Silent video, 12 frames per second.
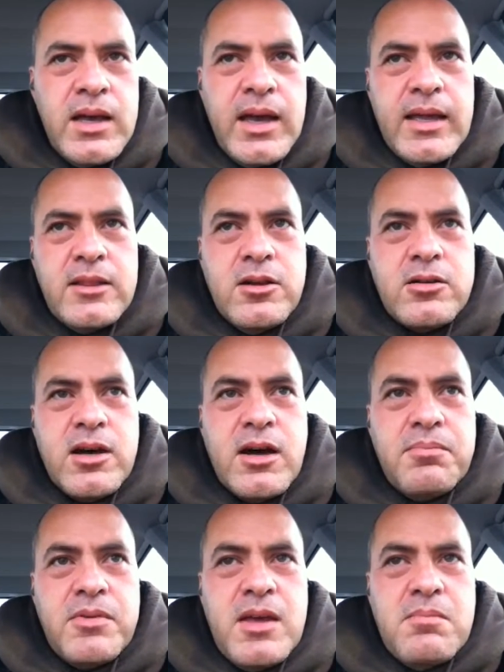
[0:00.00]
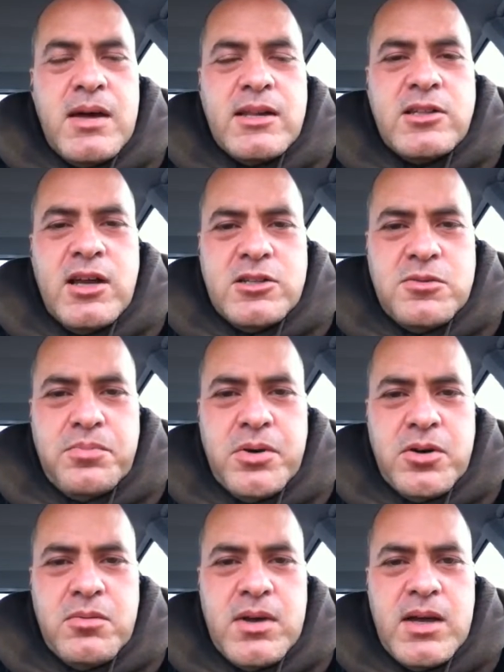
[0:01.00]
And look up the meditation
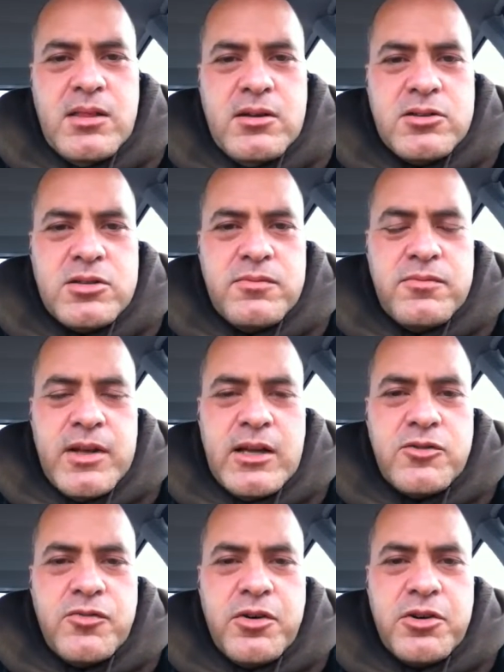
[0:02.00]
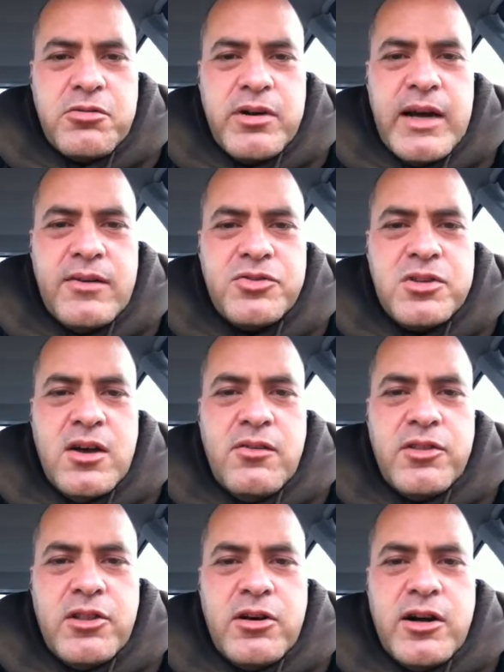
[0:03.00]
pyramid. There are some nice photographs
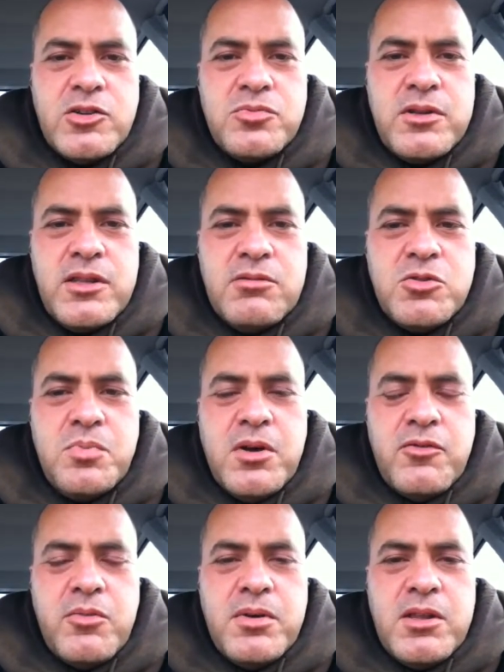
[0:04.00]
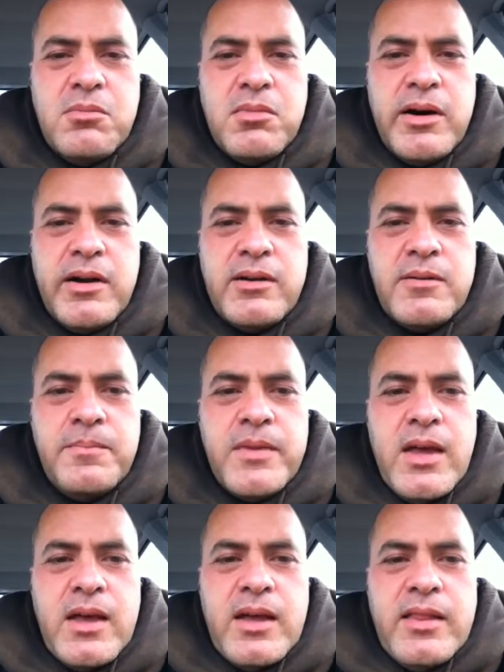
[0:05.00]
of the large one that was built for Billy Meiers,
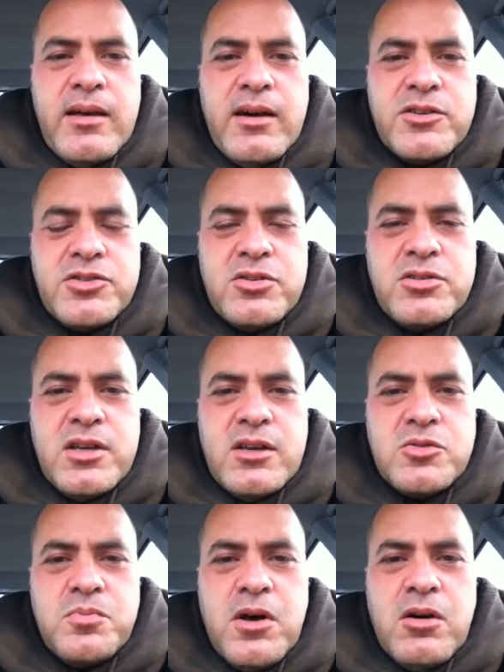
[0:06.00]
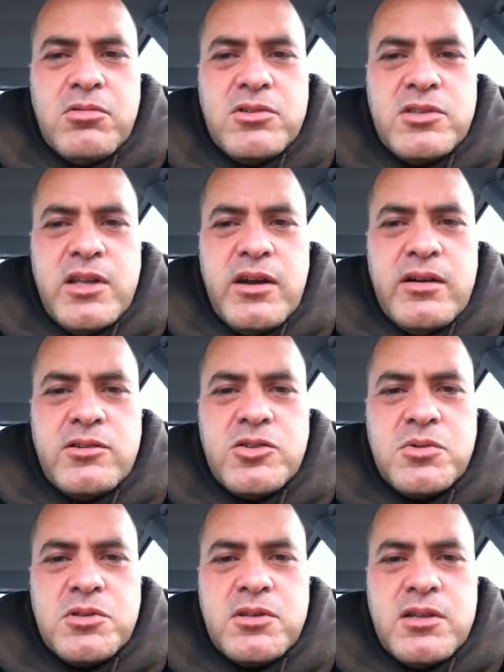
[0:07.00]
and they also sell small ones there in
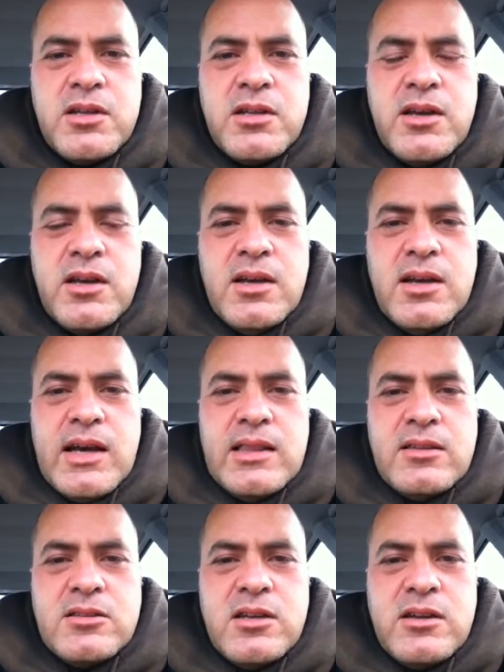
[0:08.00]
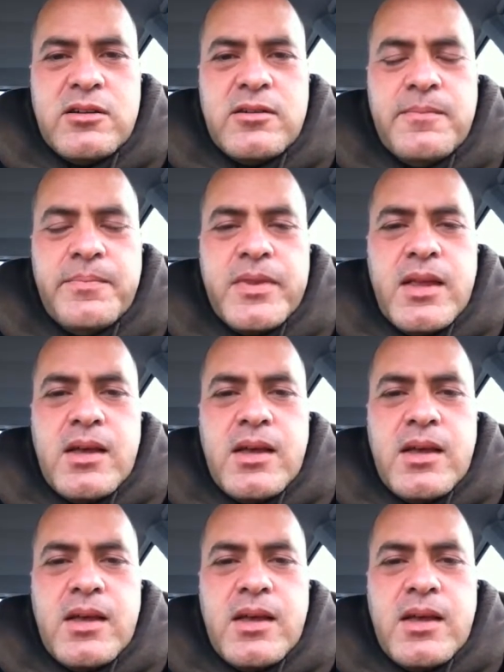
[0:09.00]
Switzerland at the center.